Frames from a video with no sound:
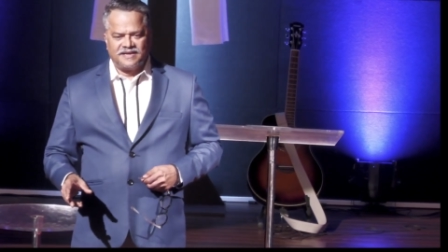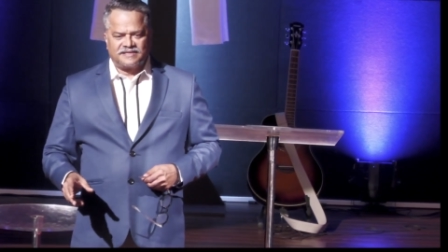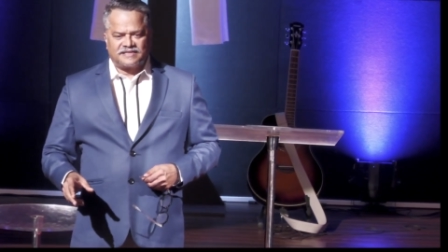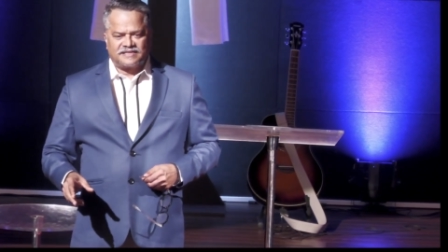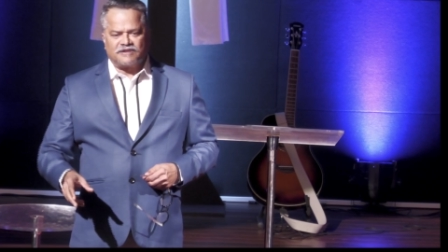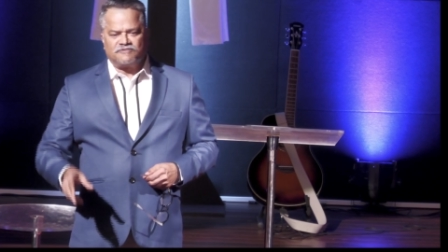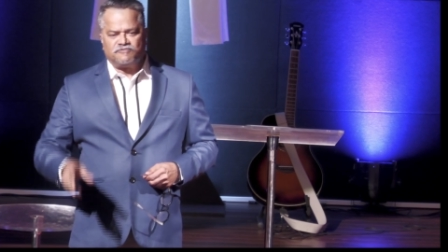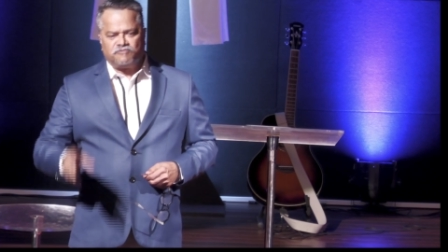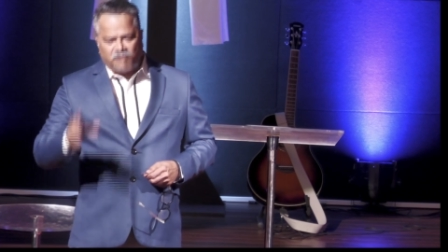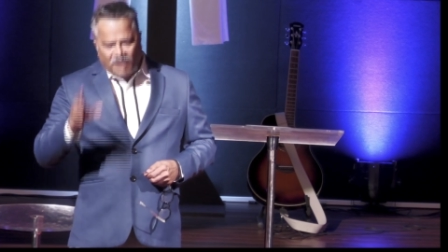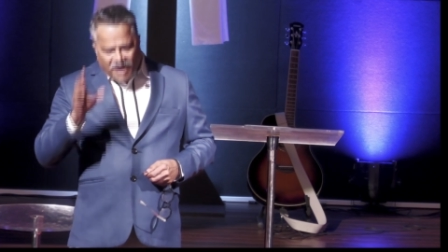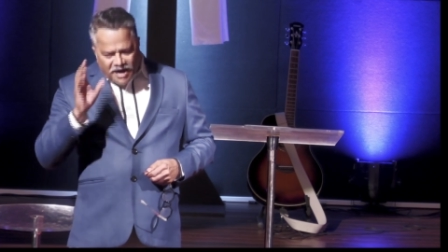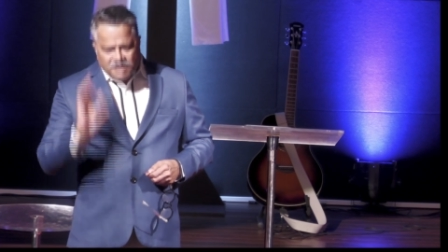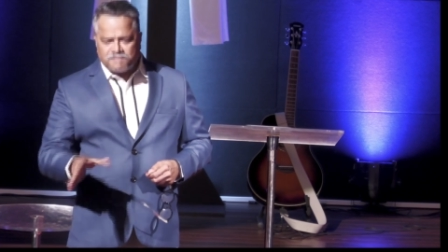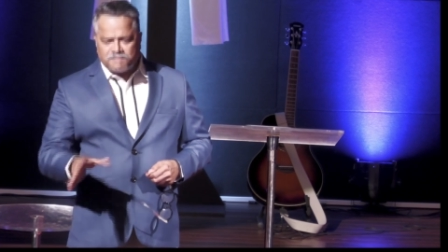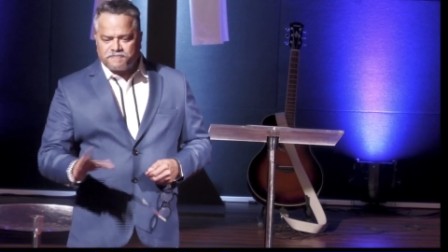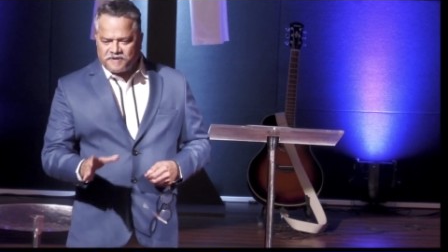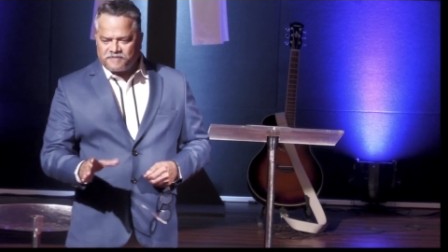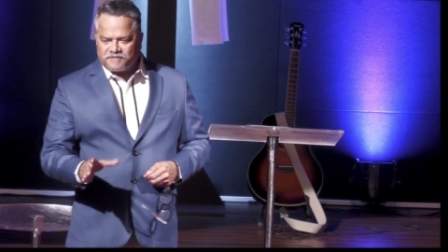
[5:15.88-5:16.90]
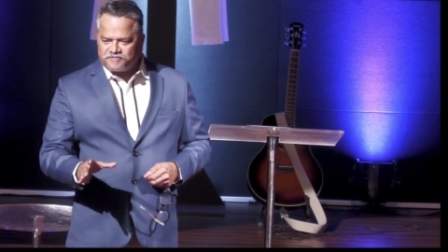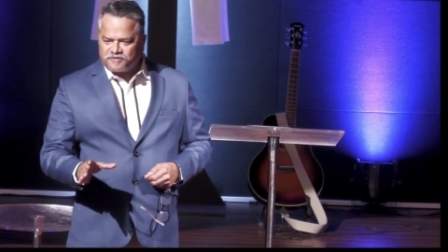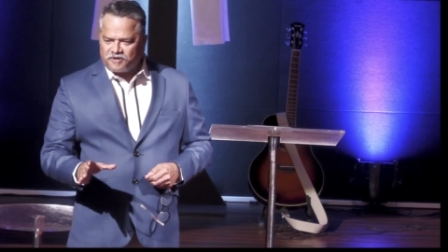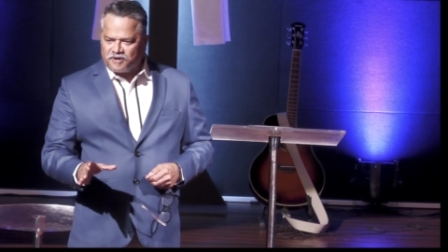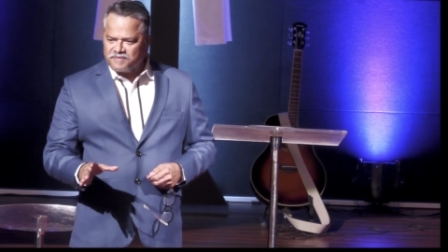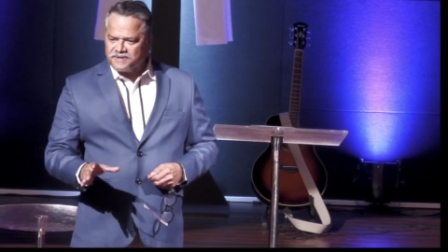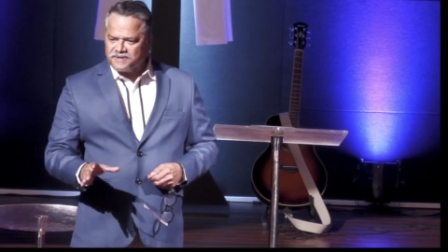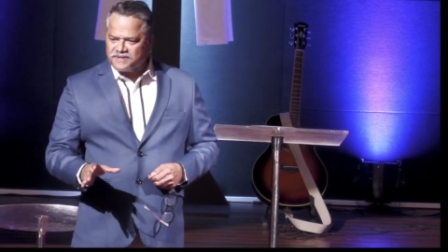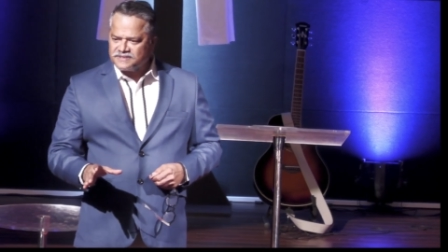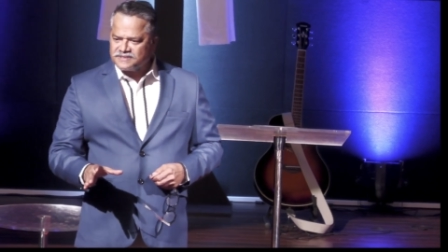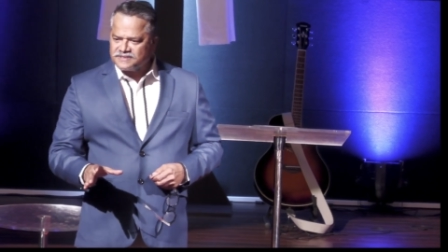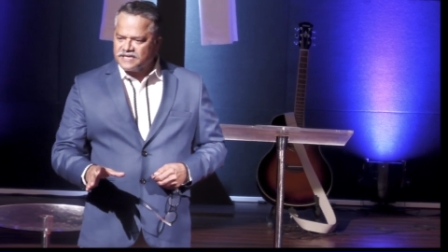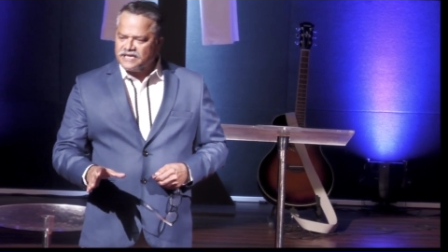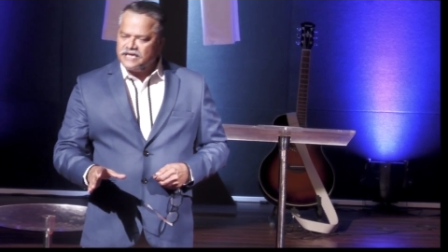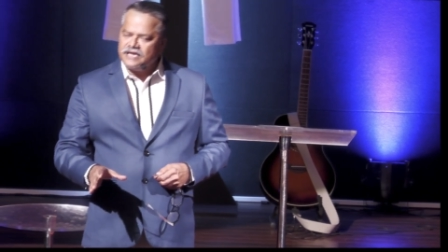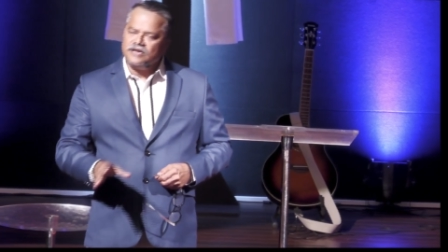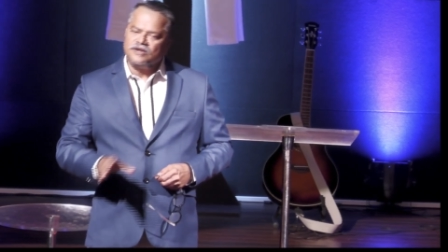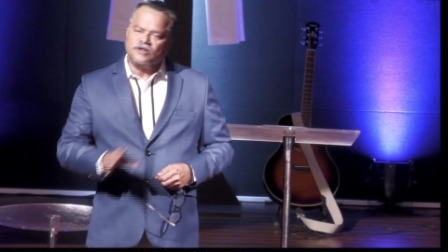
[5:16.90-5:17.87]
That one performance,
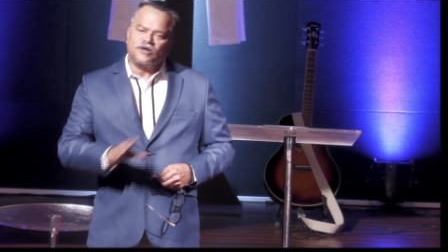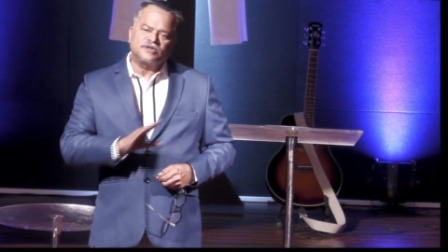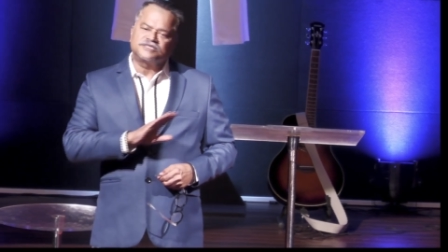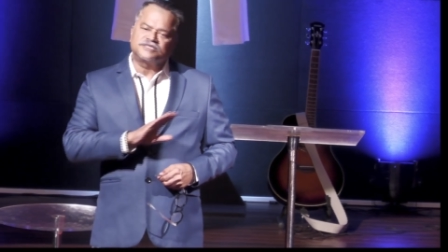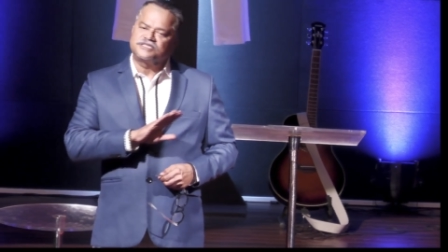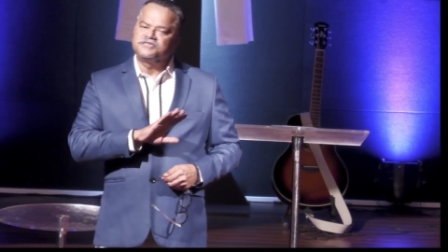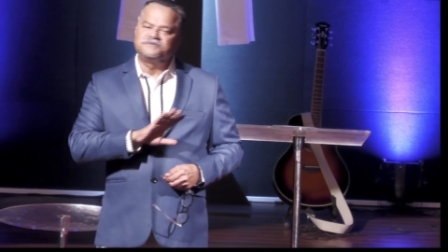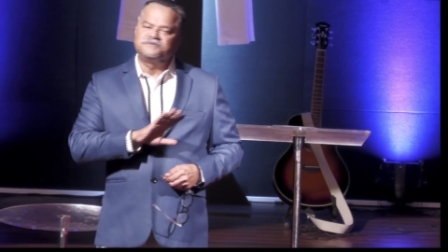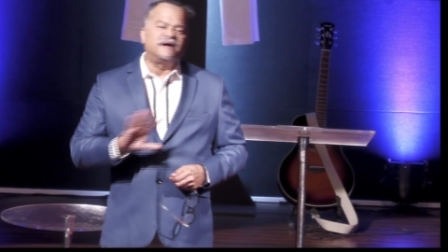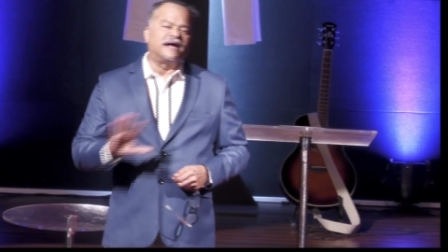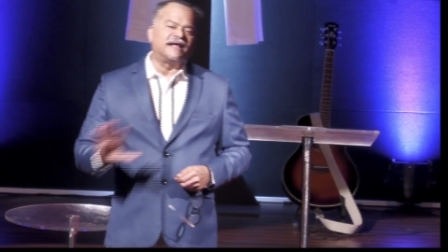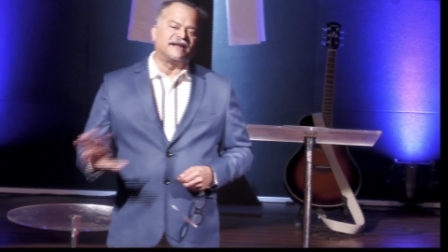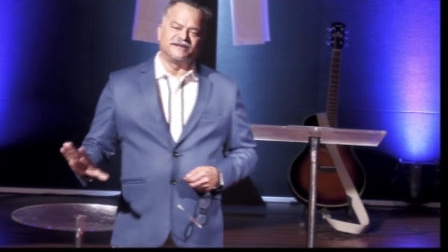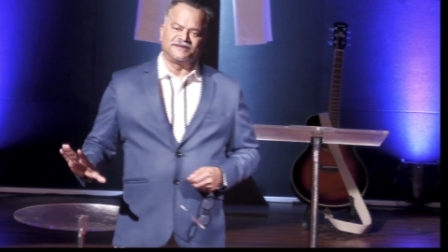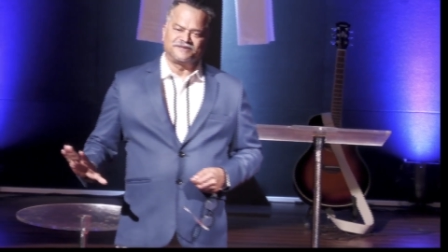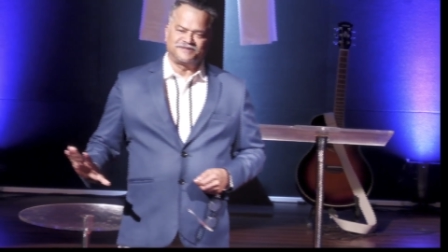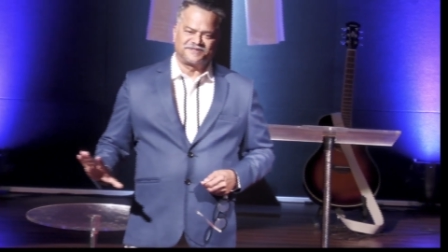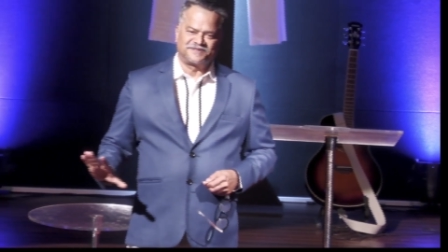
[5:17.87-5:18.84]
he lost his balance.